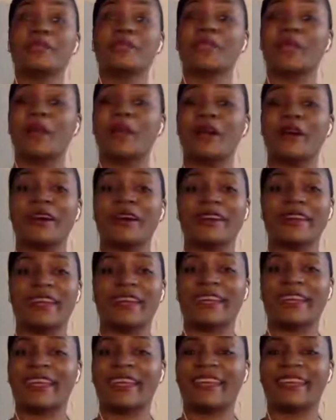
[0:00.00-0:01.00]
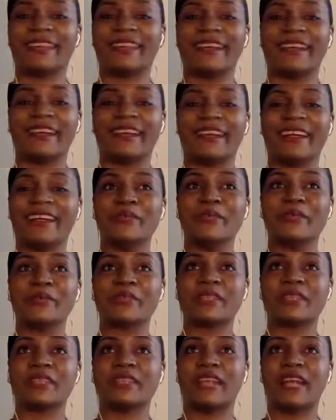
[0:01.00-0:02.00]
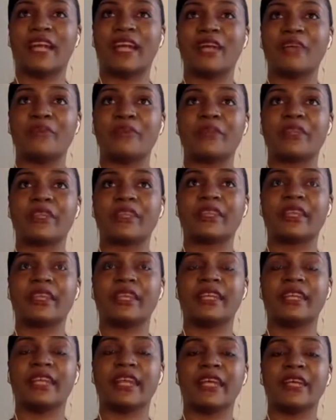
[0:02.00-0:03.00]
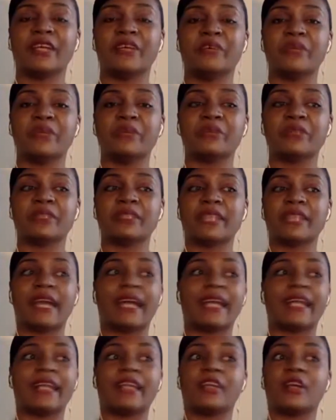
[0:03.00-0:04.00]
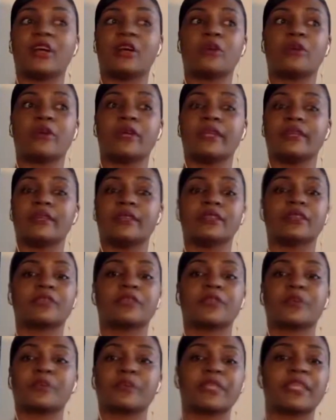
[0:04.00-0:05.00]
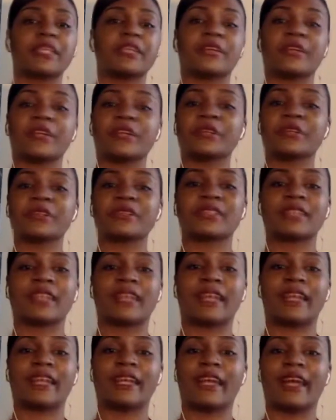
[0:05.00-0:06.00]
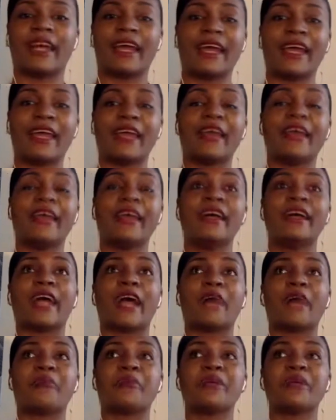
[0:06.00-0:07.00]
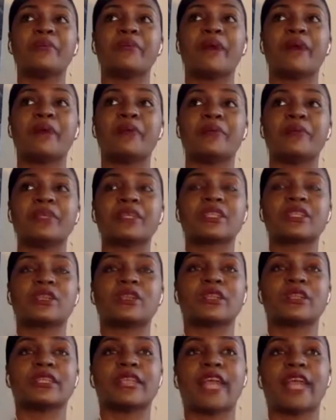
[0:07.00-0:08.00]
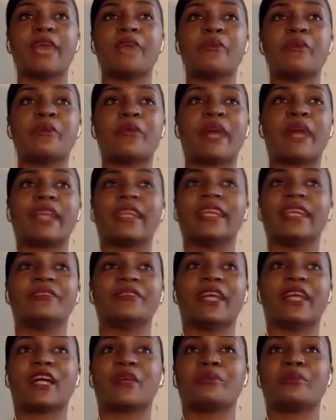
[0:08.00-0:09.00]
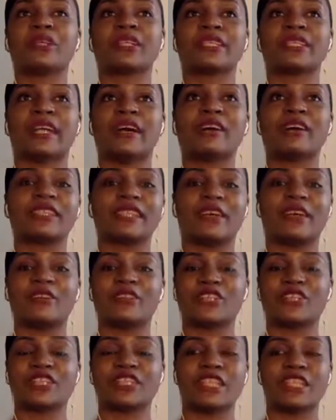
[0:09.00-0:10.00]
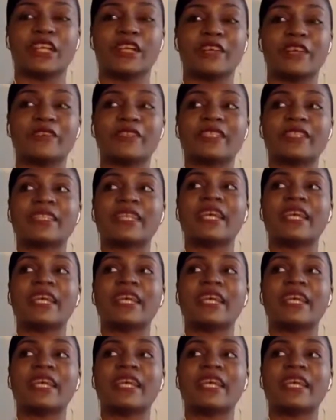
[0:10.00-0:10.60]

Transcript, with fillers: hard. I can't lie. It was a lot. But the thing that helped me was I didn't go and look for materials. Like I put my books on a table, but I left a lot of books out because I was just nervous.